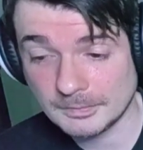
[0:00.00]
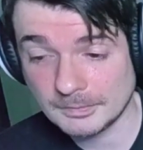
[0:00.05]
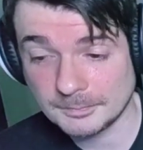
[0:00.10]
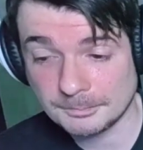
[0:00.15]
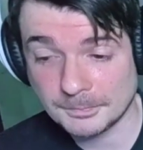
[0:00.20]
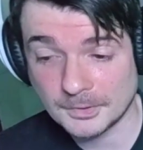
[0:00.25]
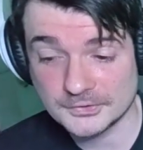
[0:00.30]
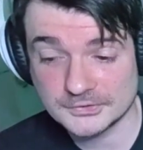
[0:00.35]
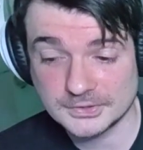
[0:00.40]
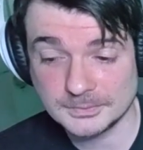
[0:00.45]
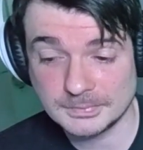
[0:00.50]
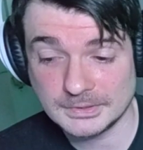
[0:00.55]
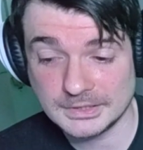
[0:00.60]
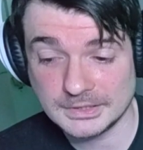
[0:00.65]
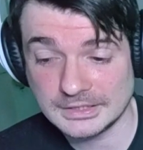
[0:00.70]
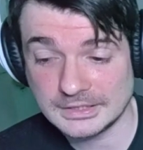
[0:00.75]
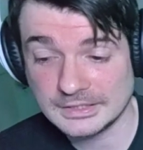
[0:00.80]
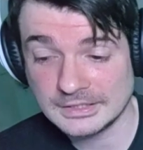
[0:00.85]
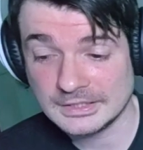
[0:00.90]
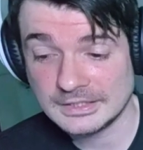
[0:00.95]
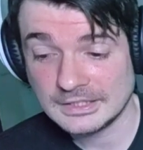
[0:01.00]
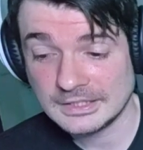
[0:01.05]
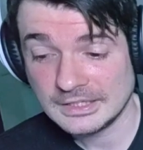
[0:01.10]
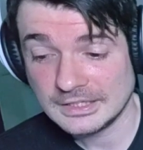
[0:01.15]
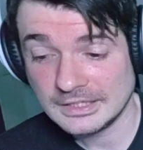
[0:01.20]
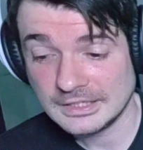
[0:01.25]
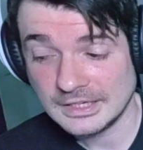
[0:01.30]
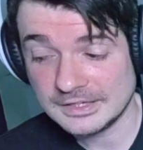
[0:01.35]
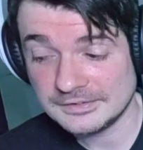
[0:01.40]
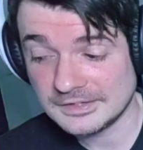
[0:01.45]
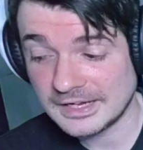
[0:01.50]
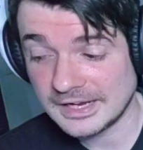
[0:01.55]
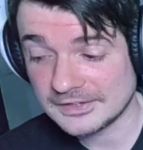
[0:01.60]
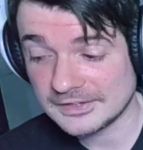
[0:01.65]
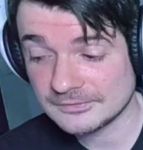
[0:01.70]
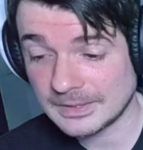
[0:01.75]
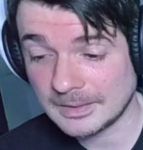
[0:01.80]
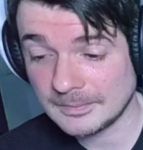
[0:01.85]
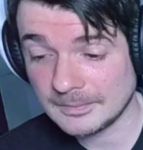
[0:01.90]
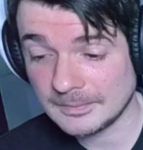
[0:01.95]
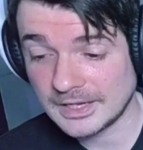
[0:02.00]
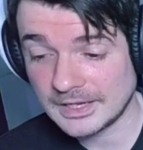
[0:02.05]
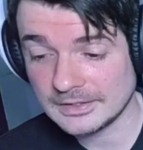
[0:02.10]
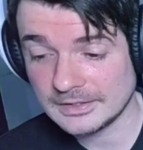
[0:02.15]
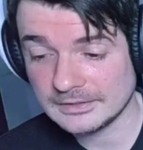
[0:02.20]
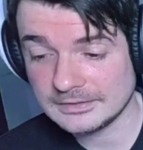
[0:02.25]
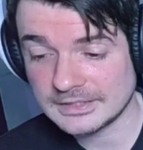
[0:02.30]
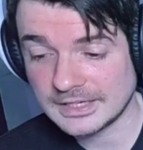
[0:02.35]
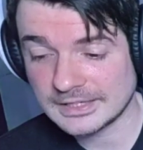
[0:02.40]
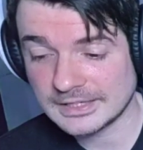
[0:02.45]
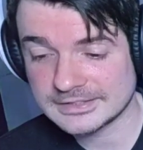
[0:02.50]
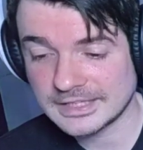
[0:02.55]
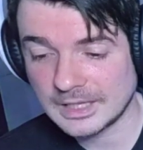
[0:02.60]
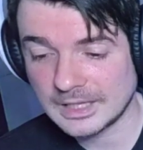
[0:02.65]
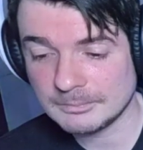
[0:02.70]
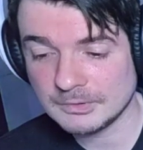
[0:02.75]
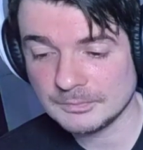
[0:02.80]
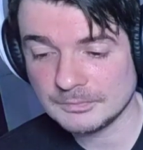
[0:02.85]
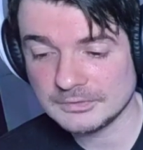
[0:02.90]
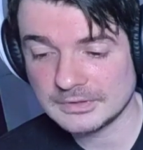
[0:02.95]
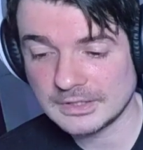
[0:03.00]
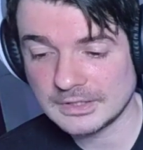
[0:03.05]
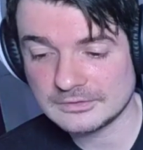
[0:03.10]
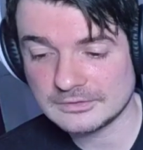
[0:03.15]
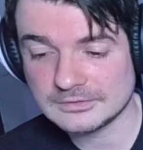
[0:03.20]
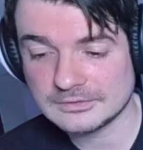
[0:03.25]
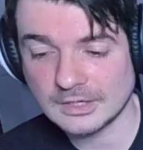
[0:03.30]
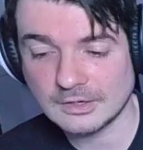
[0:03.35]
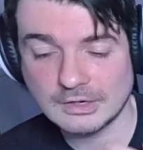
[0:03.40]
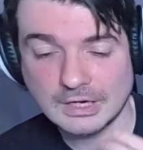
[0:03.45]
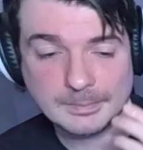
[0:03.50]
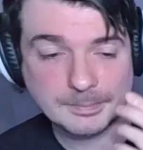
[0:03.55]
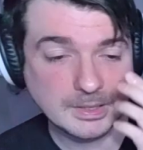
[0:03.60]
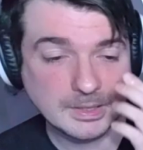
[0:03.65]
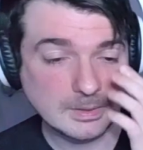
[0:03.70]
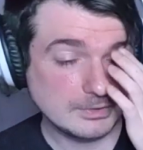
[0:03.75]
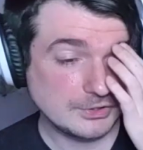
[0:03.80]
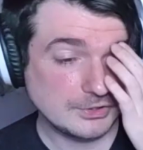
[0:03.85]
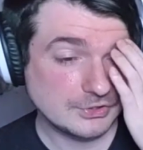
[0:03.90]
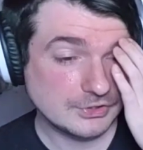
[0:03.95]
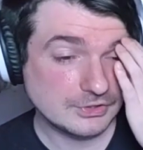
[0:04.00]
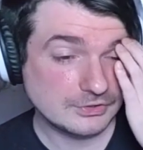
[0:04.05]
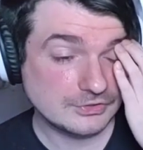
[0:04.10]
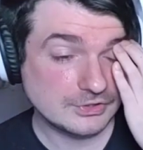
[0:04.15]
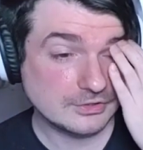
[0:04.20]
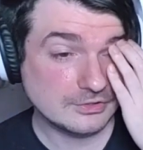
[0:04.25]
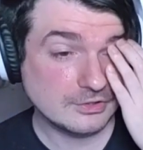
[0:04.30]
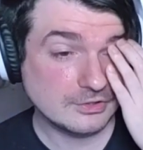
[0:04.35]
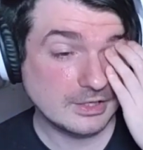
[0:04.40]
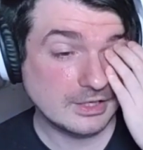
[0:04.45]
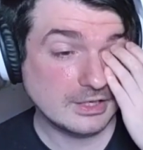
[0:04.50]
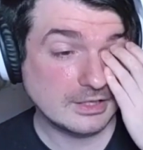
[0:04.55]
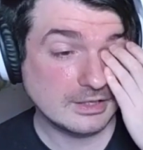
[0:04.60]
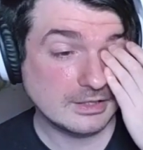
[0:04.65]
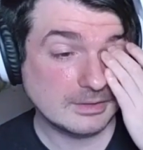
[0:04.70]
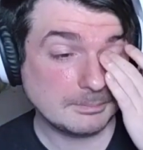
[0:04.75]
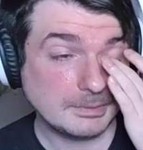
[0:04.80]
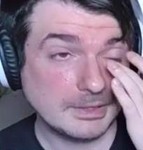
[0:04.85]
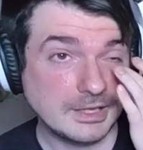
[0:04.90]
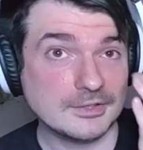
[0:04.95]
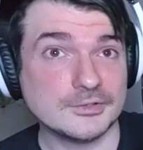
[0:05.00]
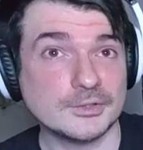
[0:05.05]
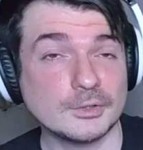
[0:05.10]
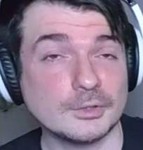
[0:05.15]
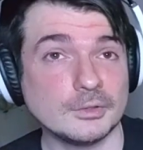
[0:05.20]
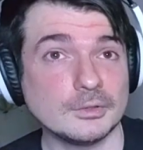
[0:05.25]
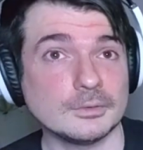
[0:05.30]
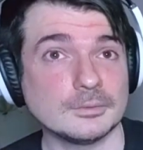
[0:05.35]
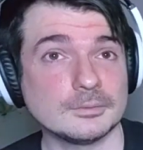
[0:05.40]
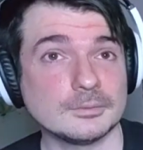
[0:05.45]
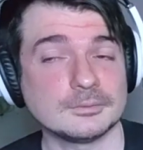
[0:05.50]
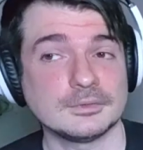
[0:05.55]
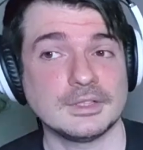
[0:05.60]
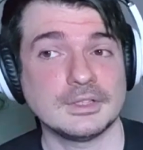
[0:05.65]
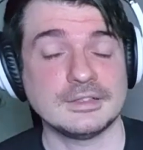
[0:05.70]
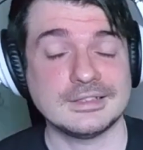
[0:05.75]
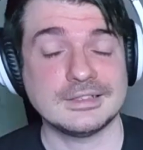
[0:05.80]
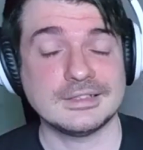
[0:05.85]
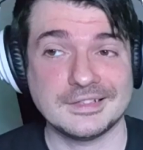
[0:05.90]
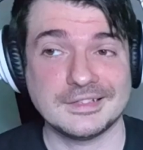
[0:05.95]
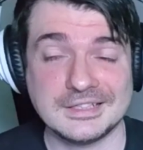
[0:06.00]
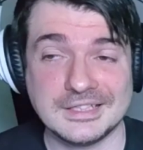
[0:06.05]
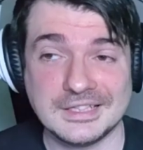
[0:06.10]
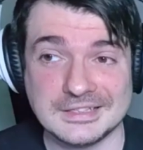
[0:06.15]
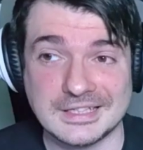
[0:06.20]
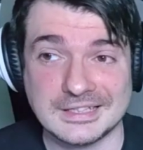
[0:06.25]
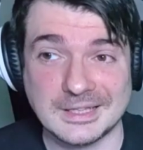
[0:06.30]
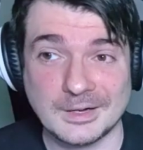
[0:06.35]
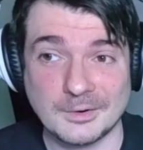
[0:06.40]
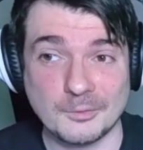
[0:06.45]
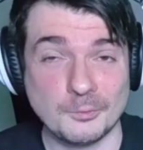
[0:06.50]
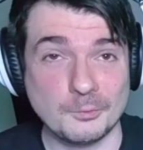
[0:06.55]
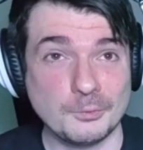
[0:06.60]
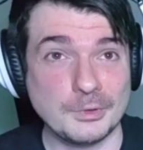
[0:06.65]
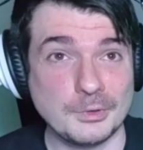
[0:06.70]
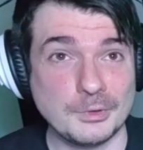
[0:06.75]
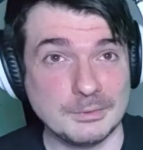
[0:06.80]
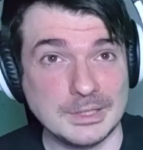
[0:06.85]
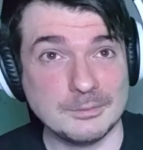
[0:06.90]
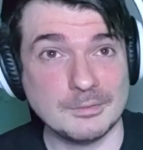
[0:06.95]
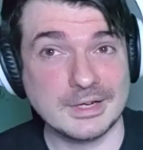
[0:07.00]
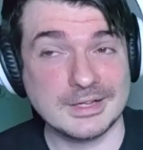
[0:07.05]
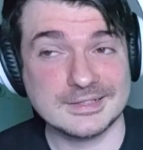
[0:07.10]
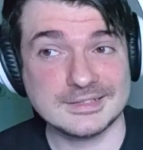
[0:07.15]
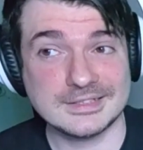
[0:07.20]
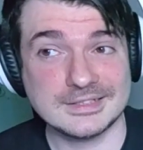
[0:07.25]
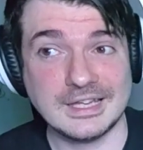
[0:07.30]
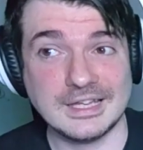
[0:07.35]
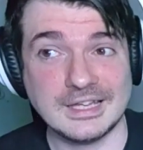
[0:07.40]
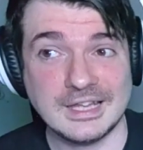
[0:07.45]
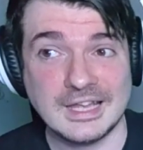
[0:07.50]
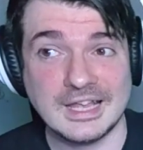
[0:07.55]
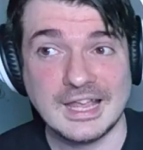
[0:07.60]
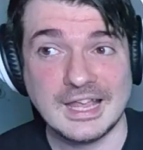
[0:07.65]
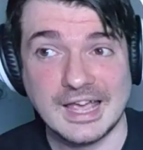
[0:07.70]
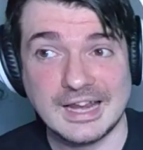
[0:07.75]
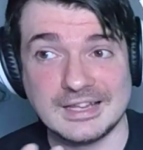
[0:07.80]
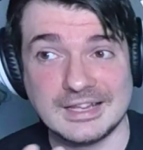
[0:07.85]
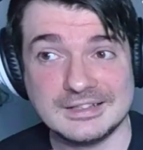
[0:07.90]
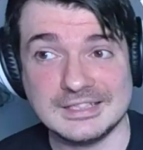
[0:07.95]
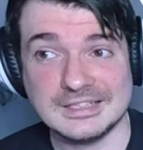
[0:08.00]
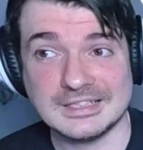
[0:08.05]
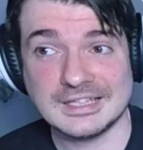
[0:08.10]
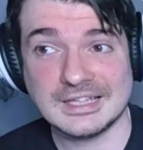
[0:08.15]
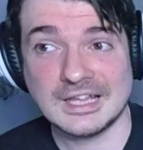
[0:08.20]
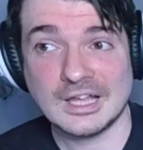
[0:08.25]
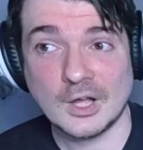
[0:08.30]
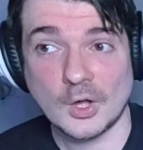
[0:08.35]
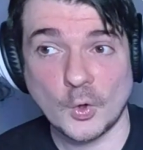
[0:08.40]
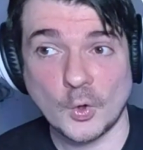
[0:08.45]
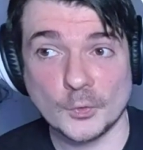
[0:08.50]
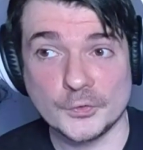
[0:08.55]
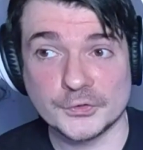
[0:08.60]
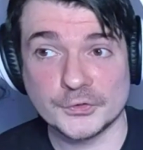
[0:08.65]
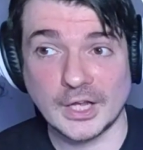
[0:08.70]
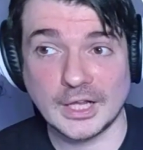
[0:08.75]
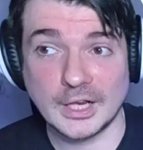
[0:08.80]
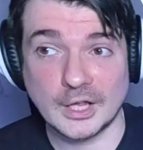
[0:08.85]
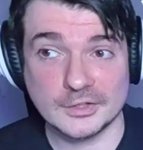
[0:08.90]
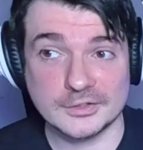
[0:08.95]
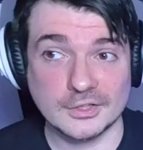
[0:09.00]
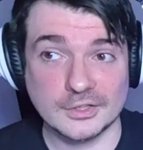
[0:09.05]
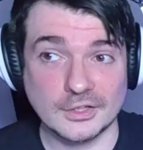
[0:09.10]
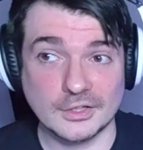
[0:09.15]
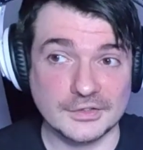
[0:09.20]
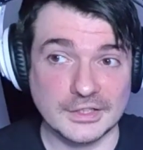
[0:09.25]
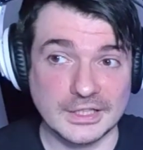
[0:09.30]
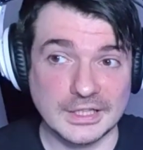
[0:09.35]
possibly in the next album that they're gonna publish, she's gonna play a solo. That's a thing that I really, really want to say, and I think also a lot of